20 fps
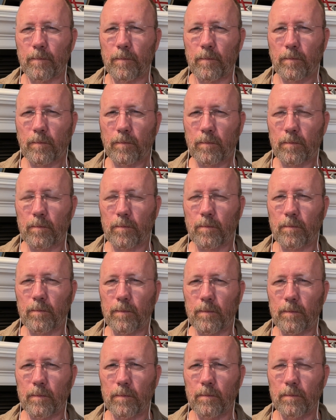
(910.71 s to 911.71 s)

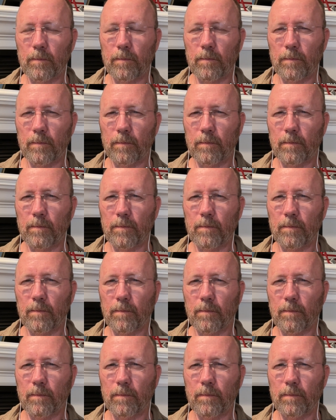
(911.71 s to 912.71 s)

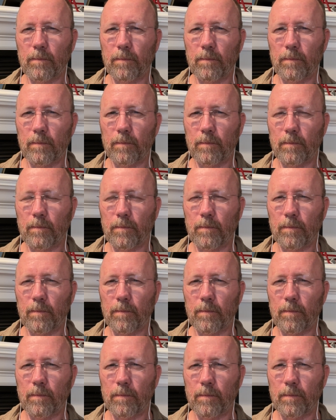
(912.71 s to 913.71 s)

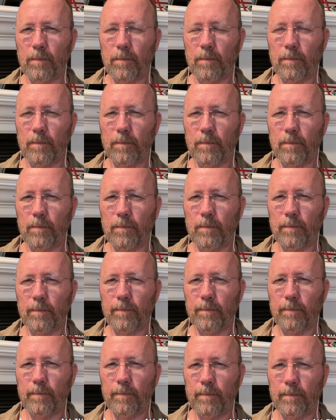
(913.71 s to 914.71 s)

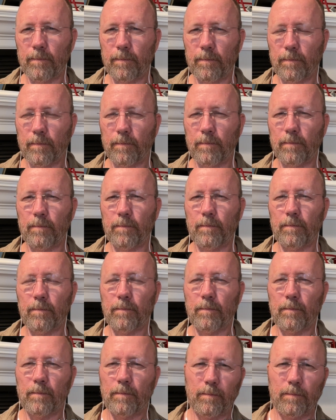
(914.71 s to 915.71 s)

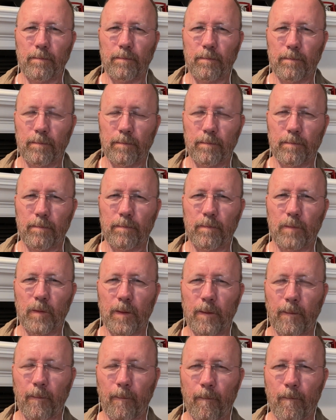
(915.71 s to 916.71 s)

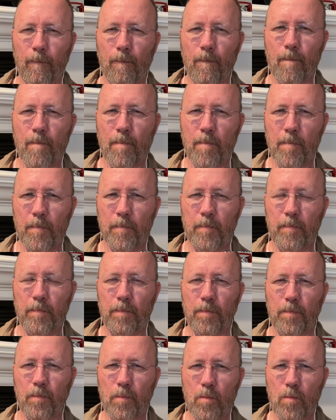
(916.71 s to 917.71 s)

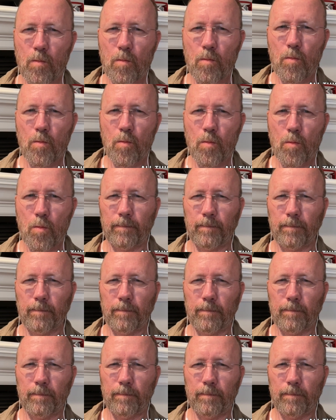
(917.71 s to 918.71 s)
This person isn't speaking.